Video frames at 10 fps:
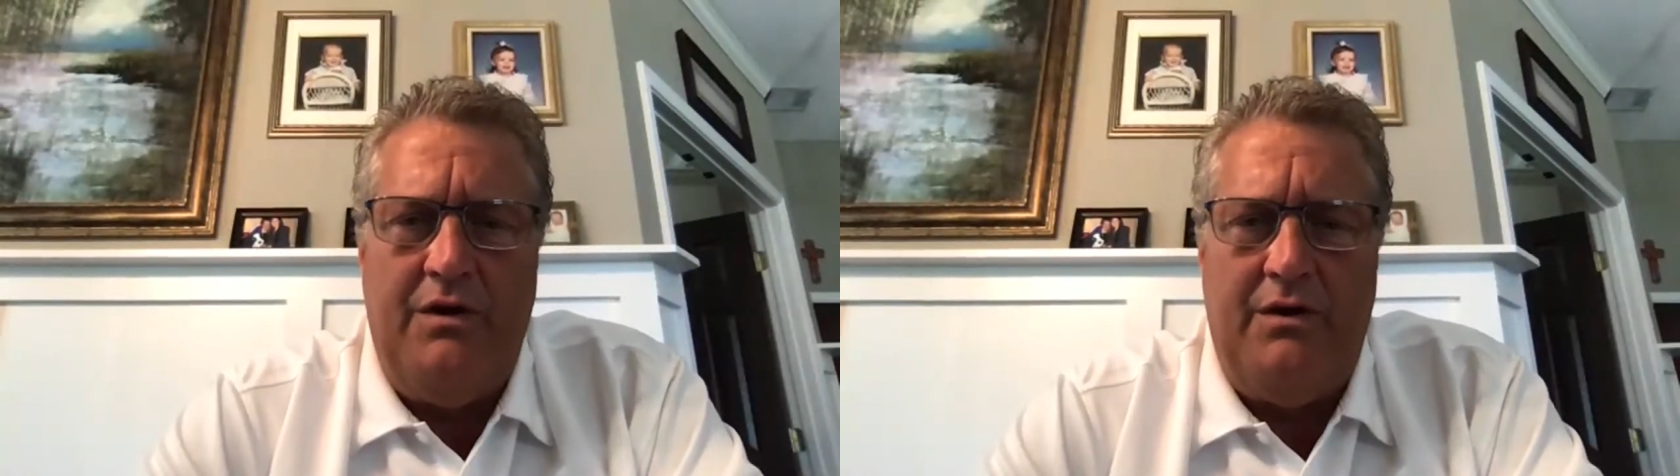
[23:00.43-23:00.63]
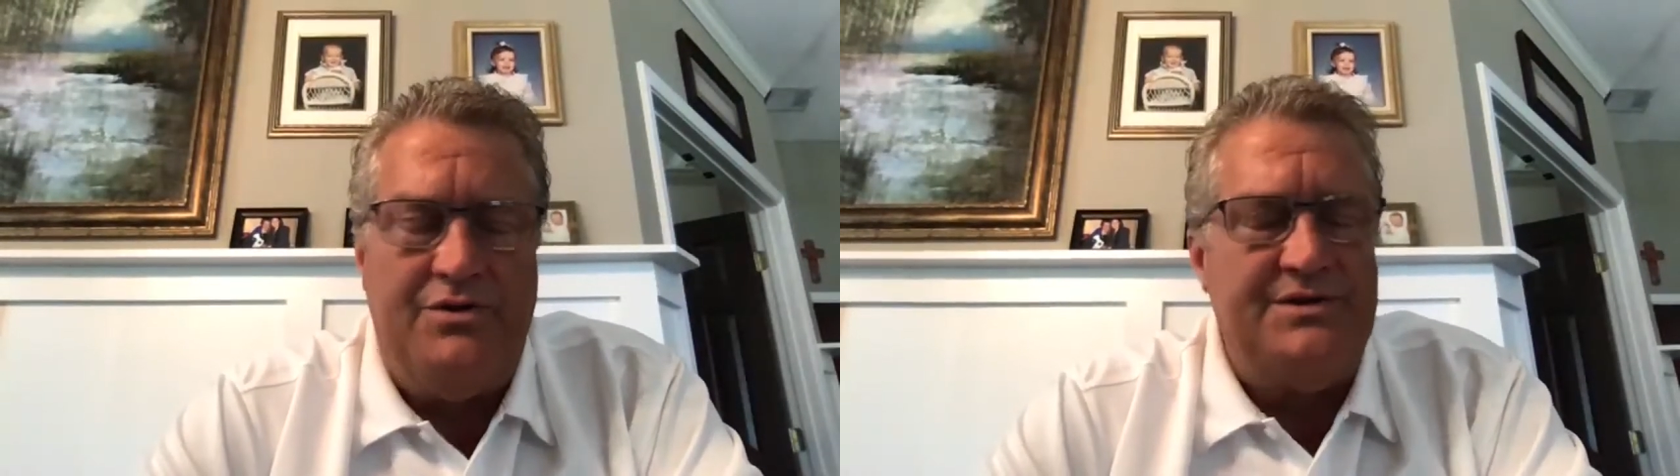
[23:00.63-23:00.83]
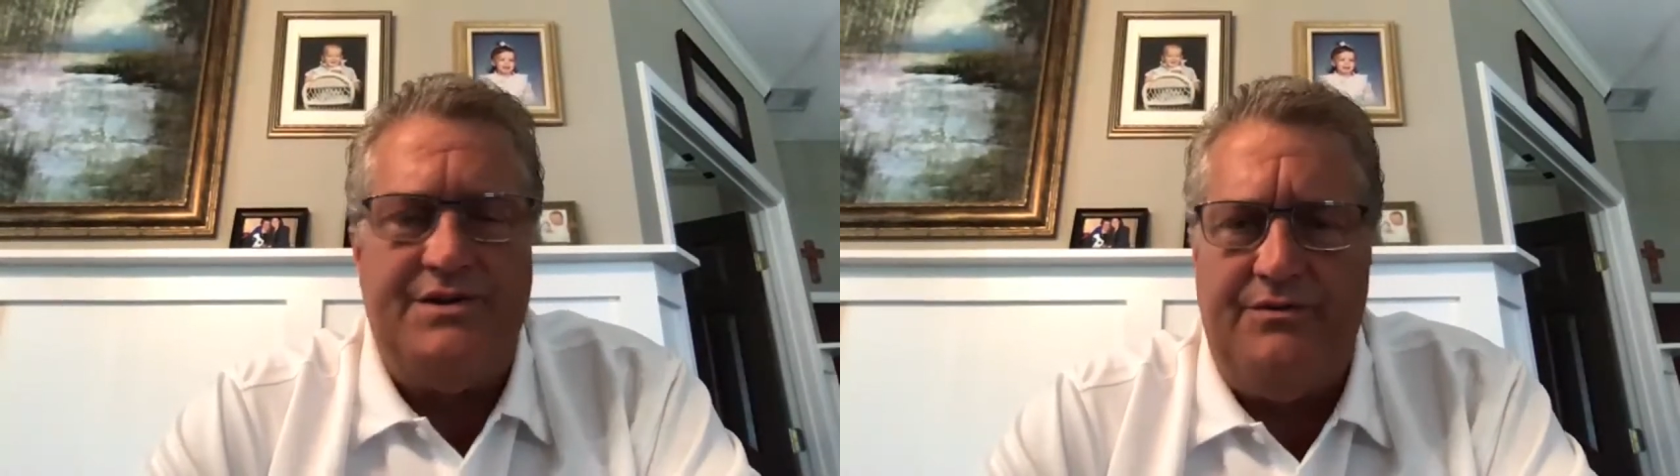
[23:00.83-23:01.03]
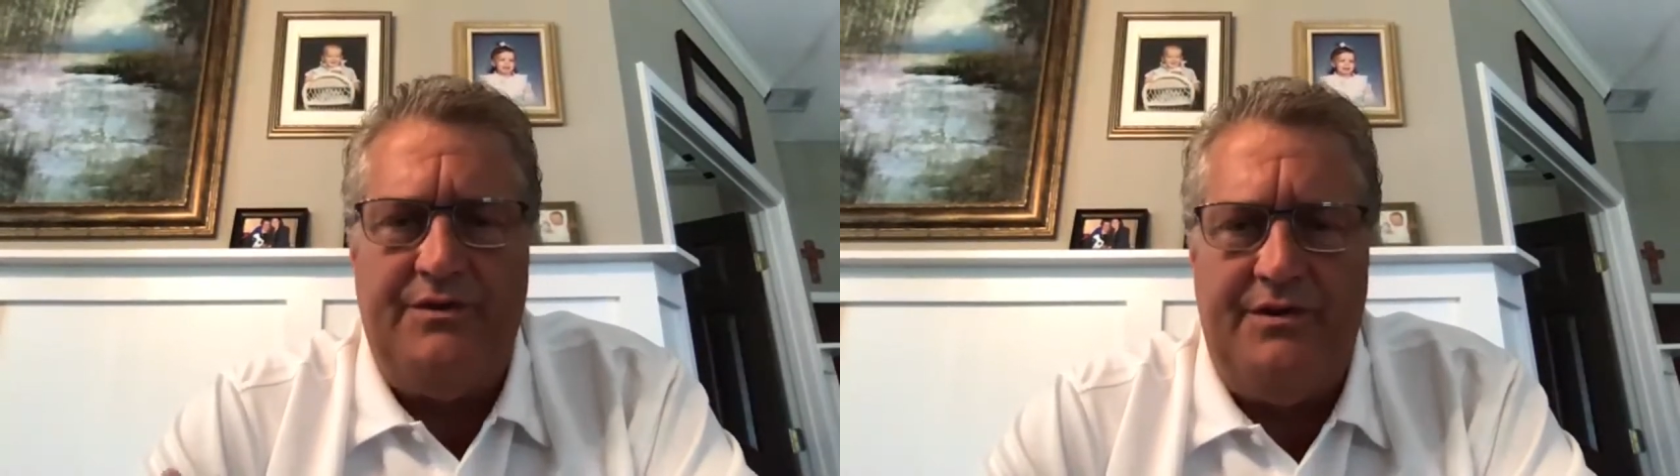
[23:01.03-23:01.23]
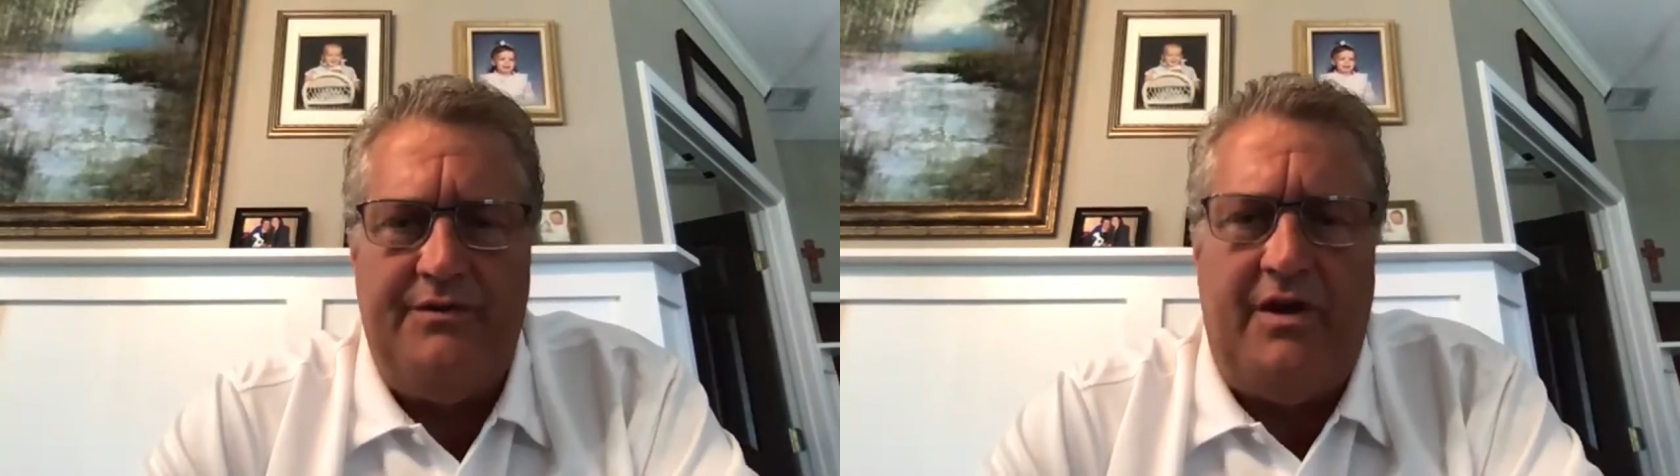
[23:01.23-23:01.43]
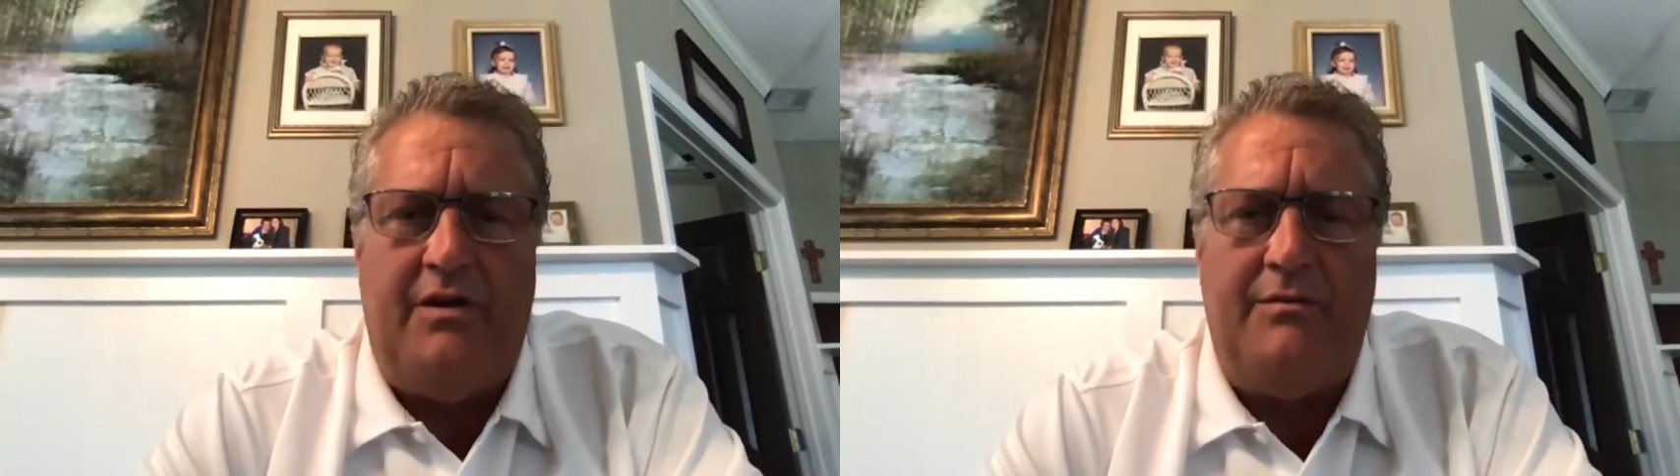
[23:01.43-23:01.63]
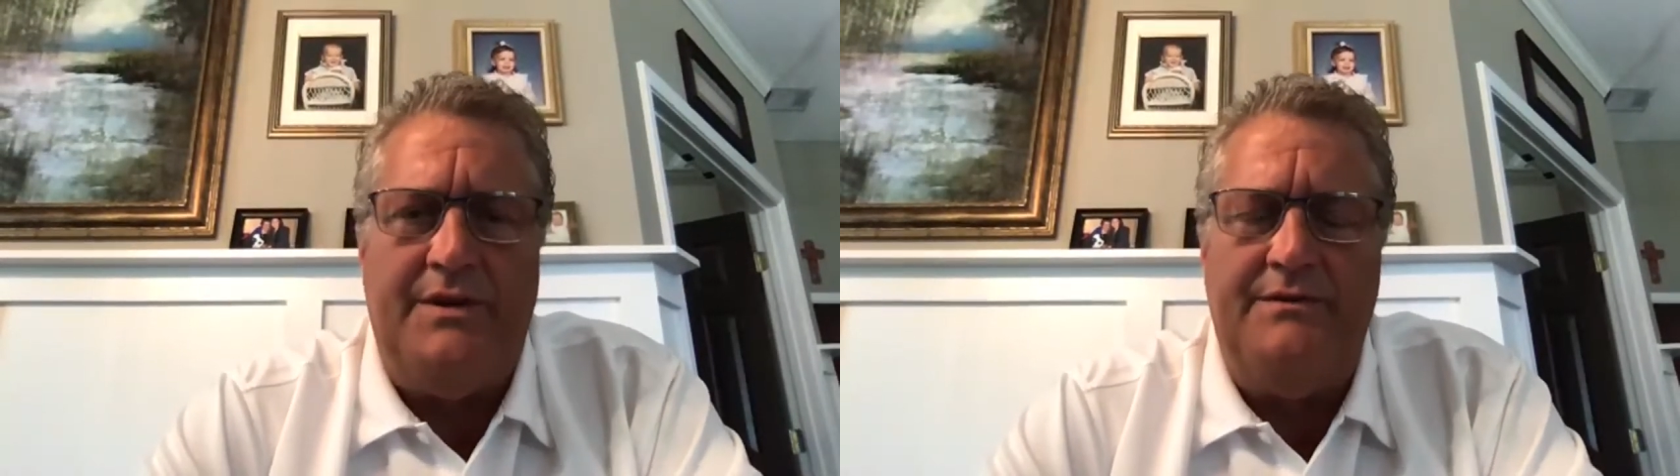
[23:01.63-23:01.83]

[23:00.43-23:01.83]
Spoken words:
just on the development